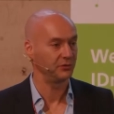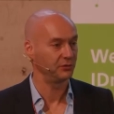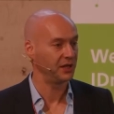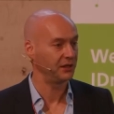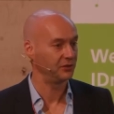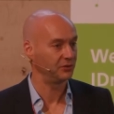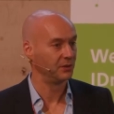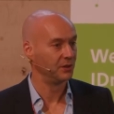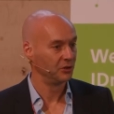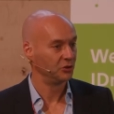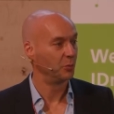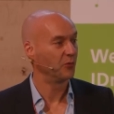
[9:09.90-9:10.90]
to get it
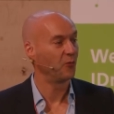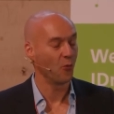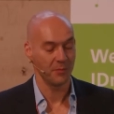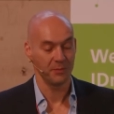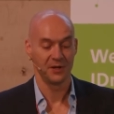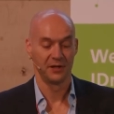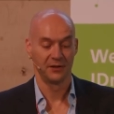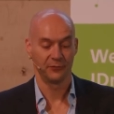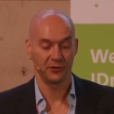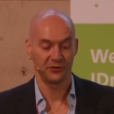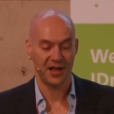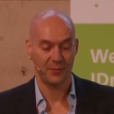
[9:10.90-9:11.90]
to perform,
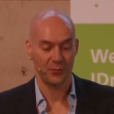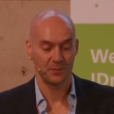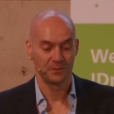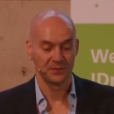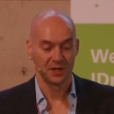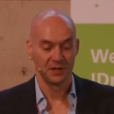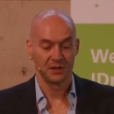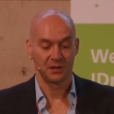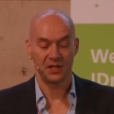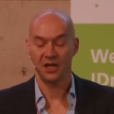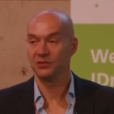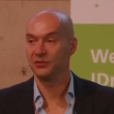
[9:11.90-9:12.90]
for example.
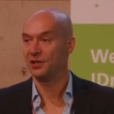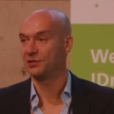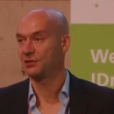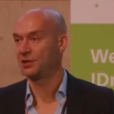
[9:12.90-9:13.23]
Then since